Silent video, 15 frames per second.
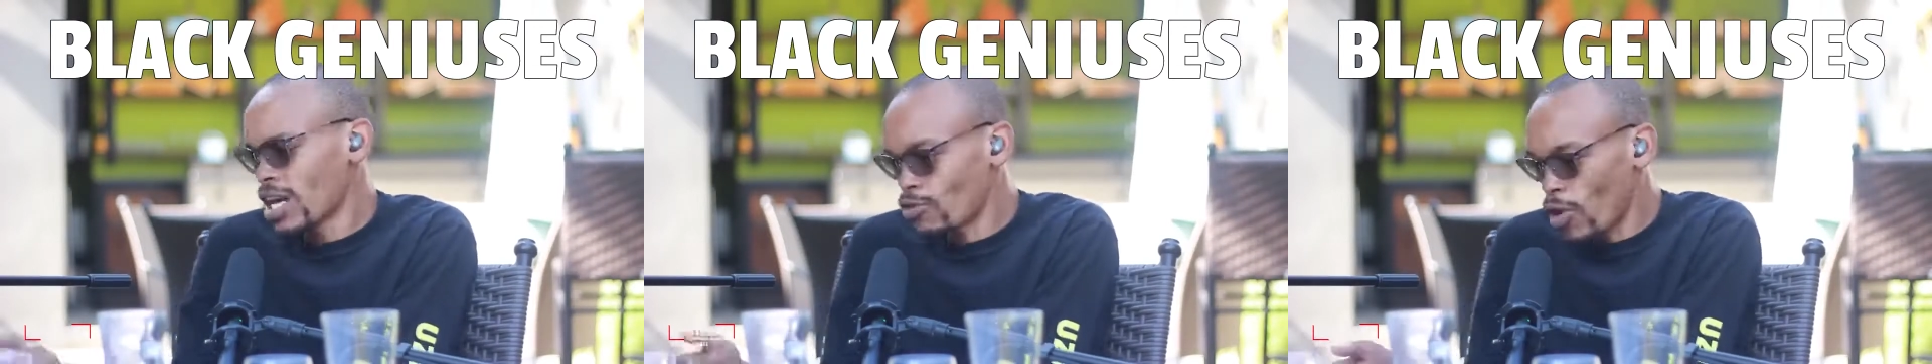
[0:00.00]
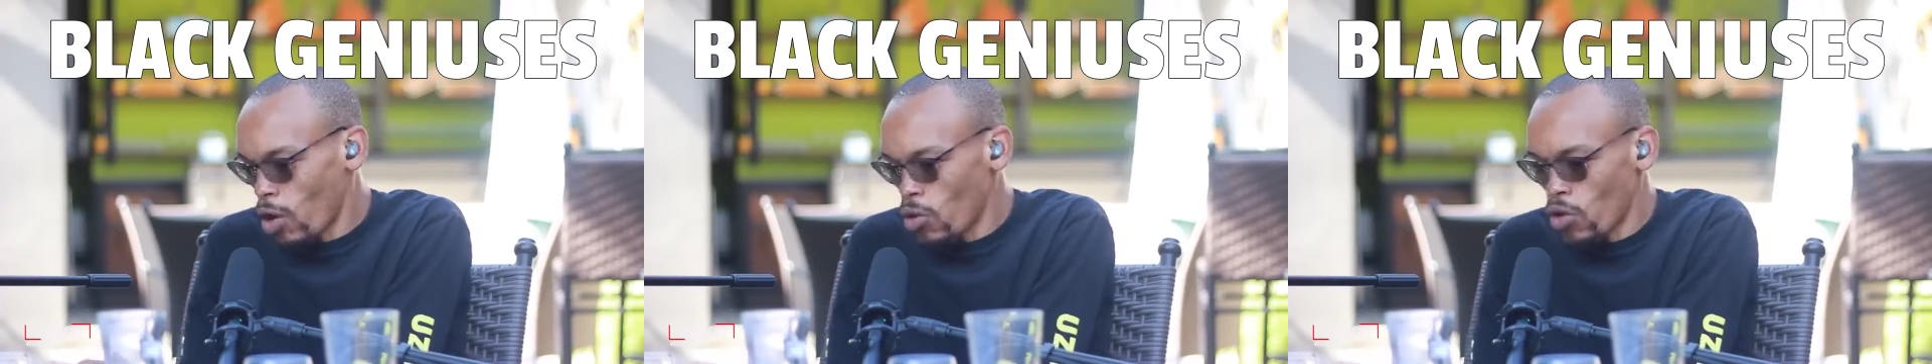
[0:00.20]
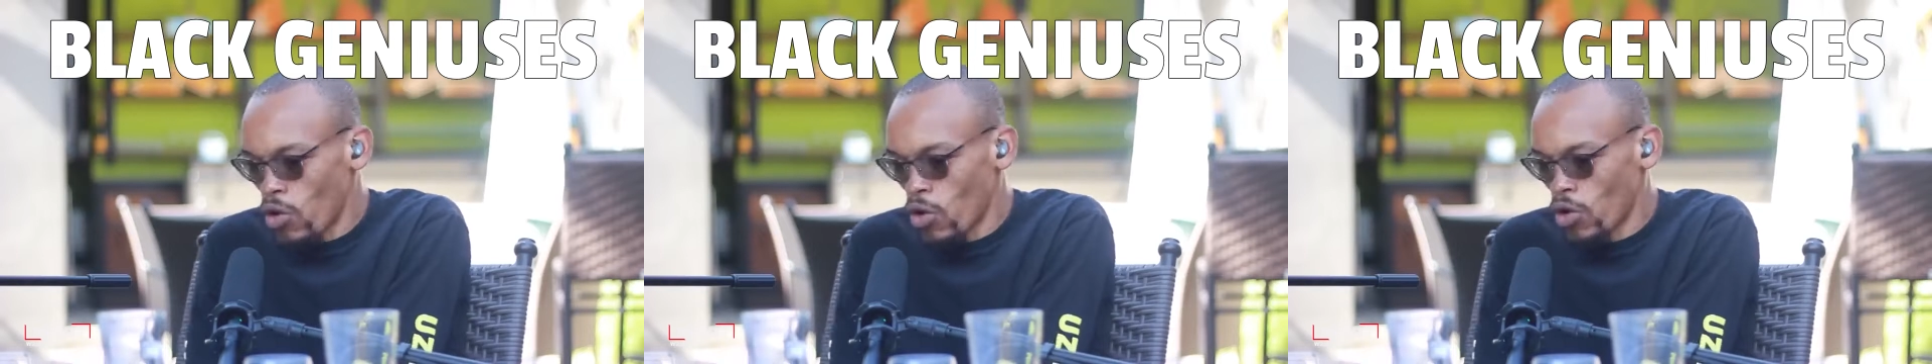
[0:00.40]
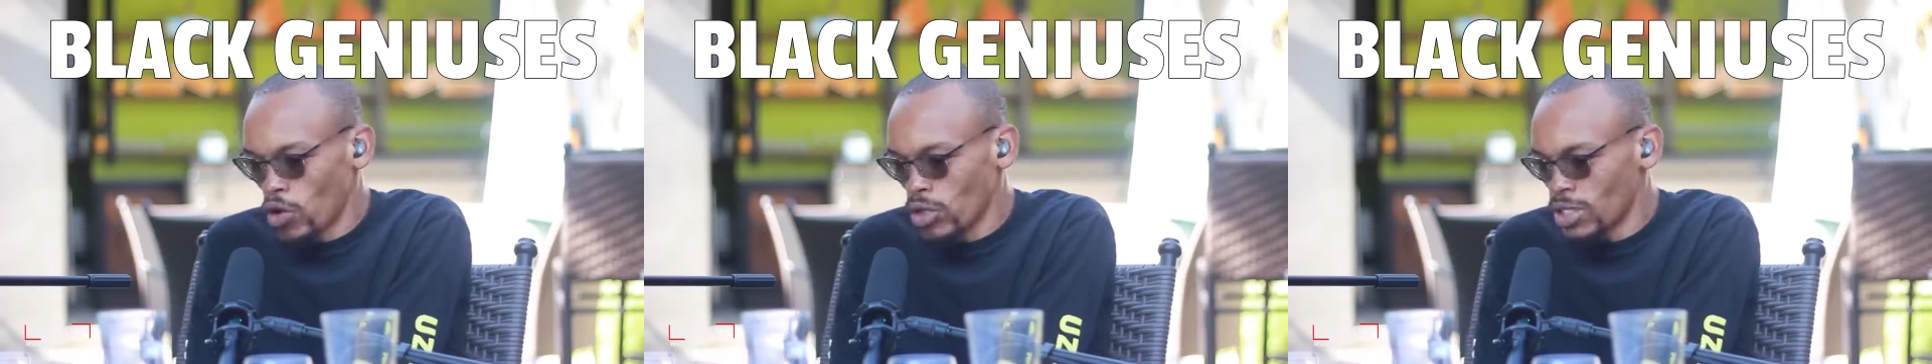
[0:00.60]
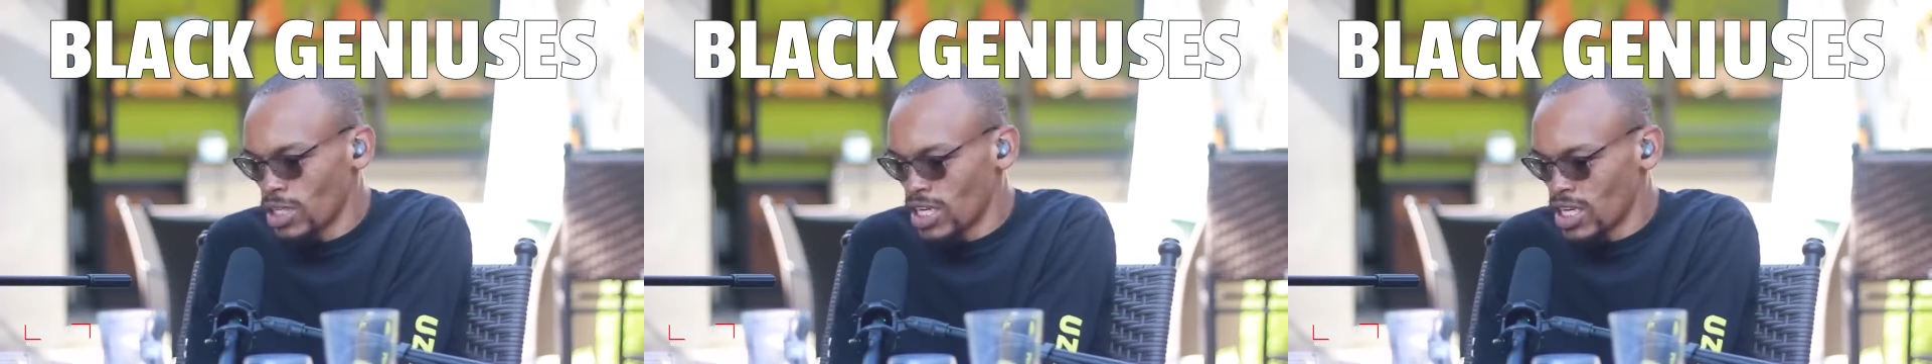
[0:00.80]

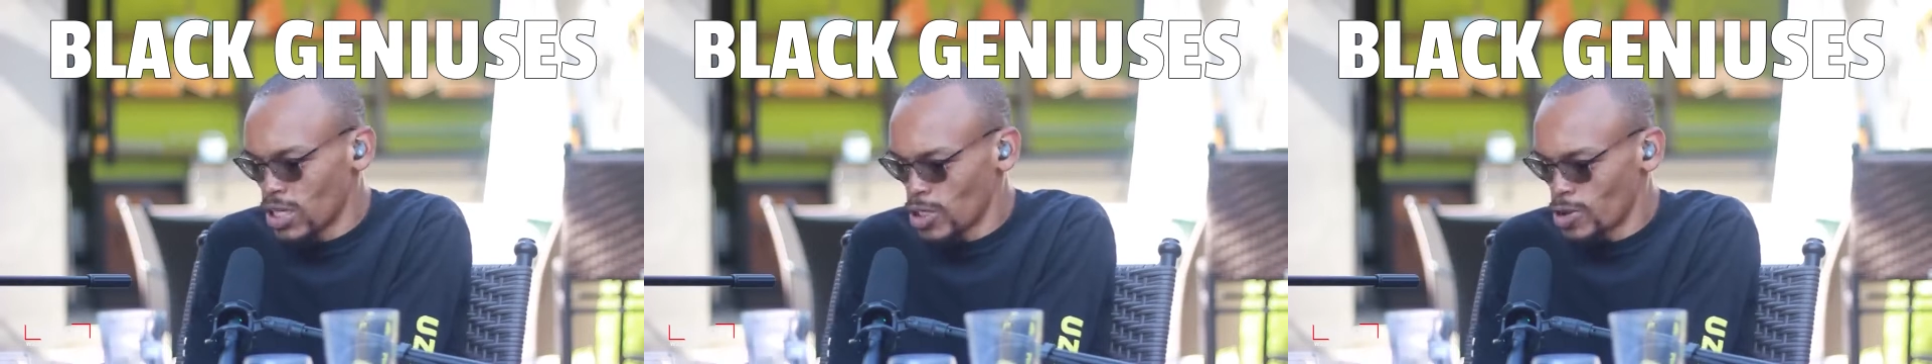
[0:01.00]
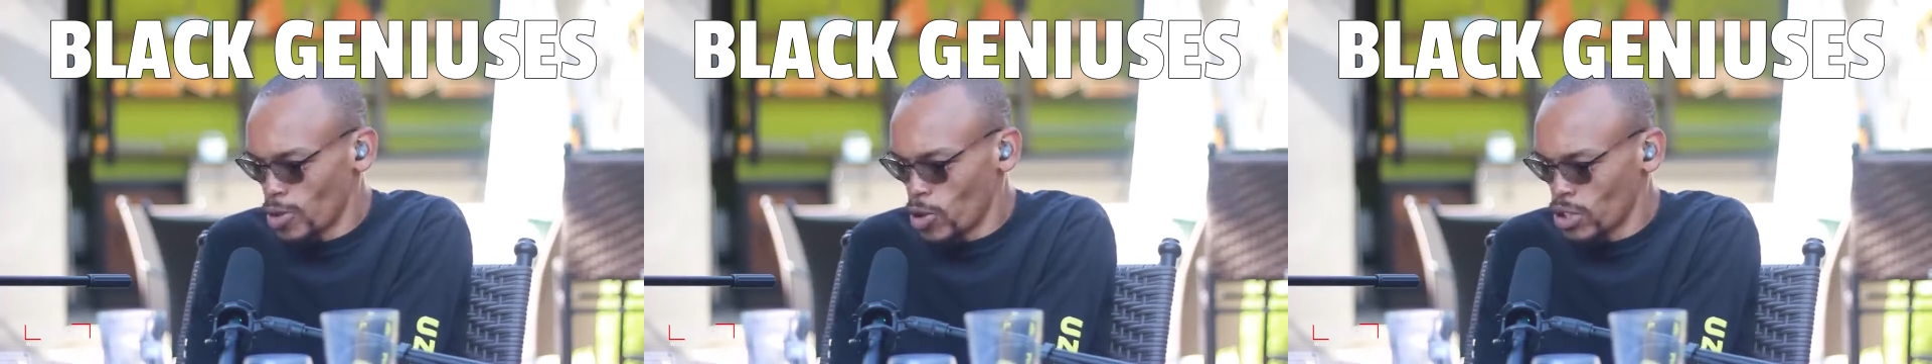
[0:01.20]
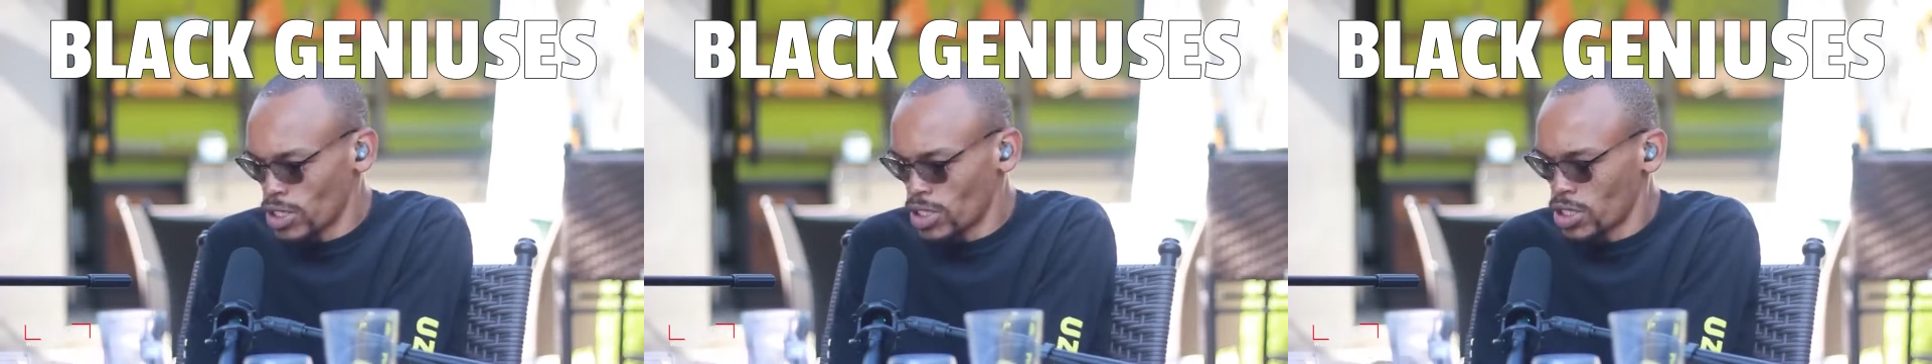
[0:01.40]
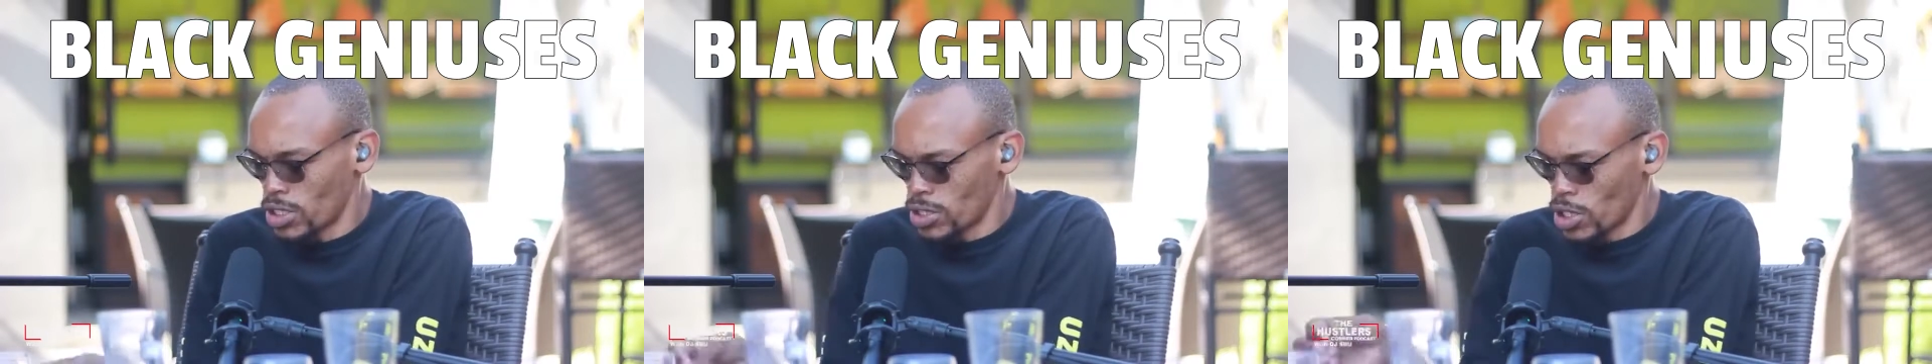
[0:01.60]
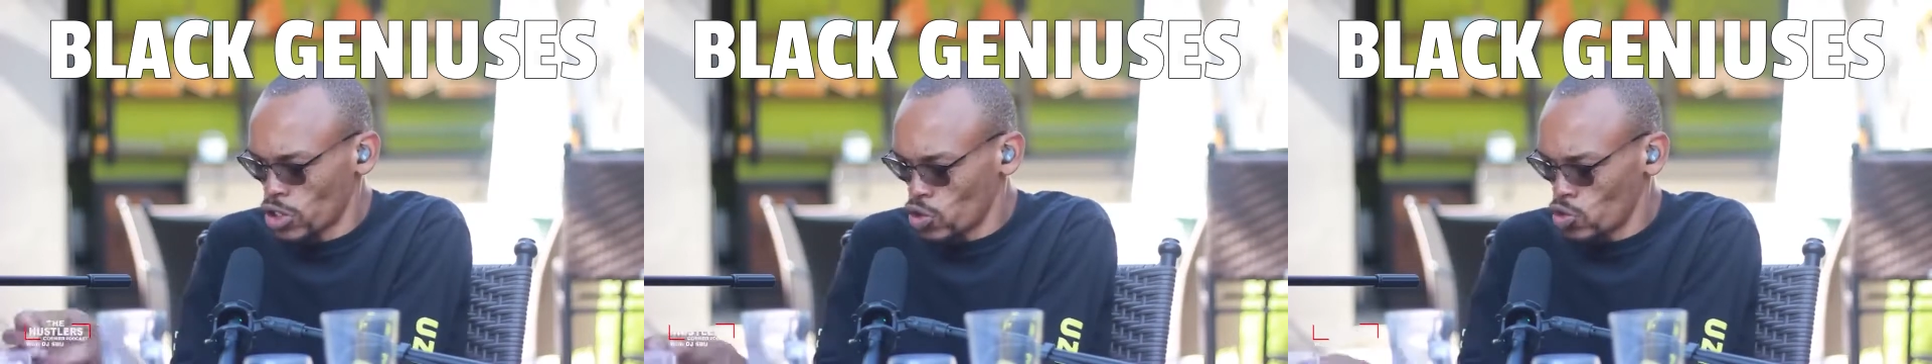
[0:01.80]
RAU is because
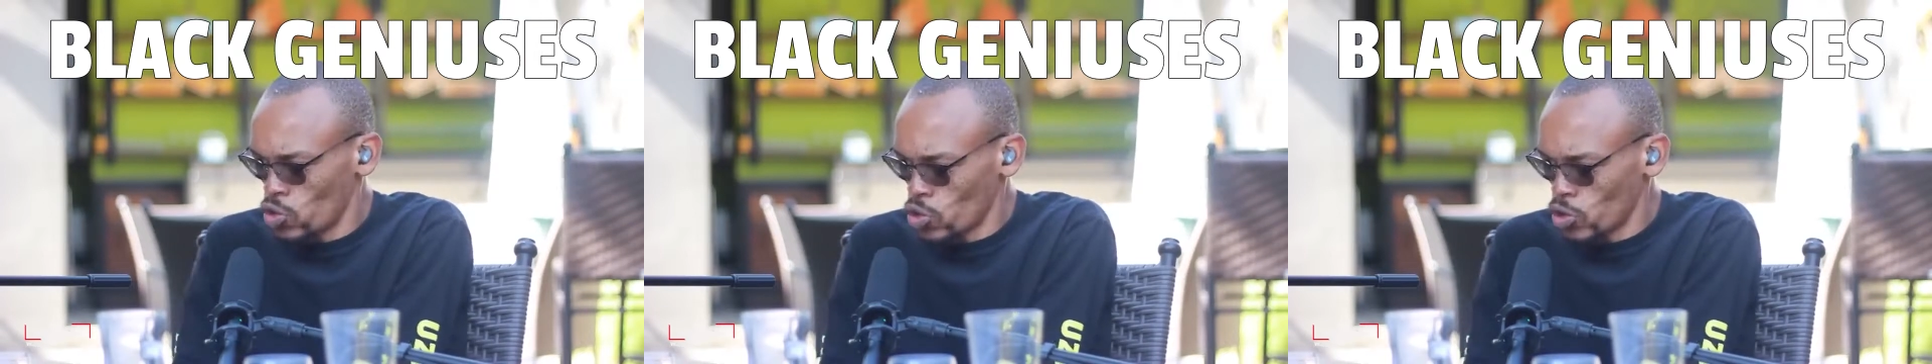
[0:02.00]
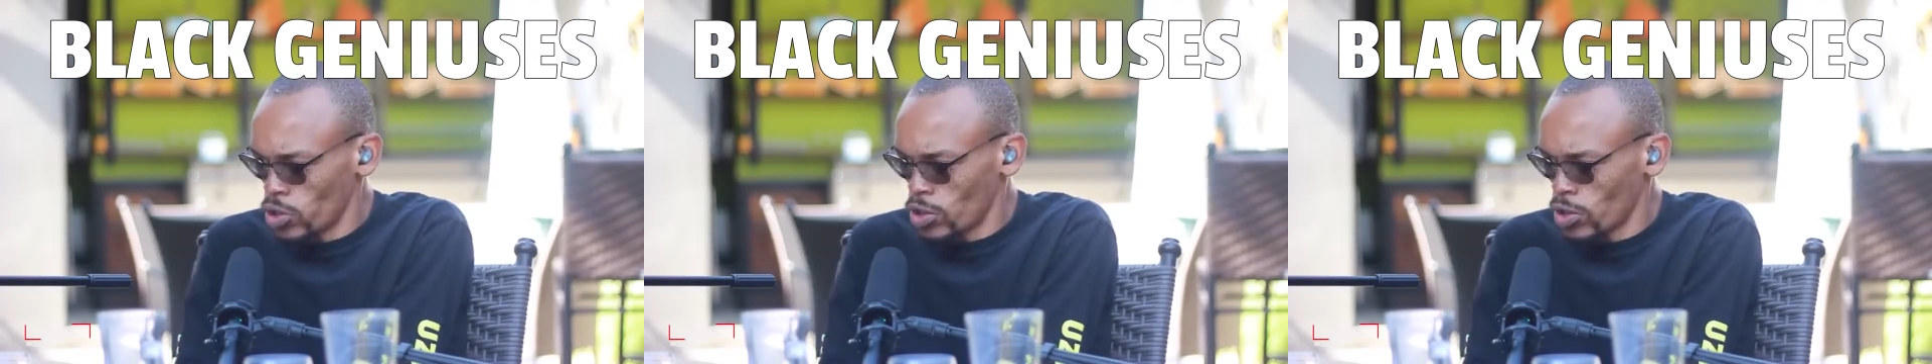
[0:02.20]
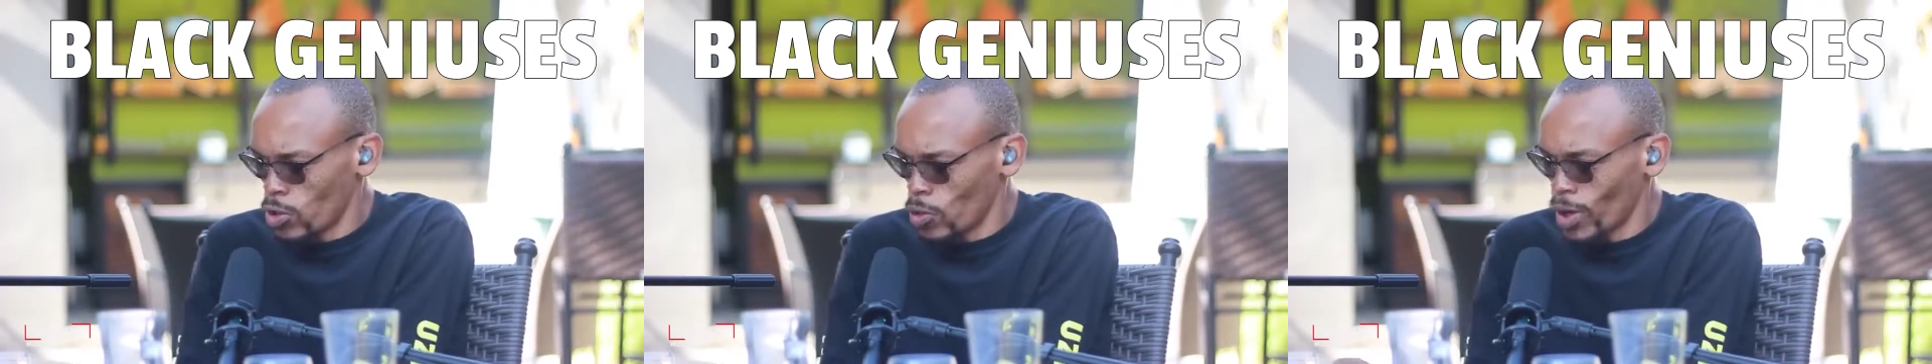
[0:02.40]
the school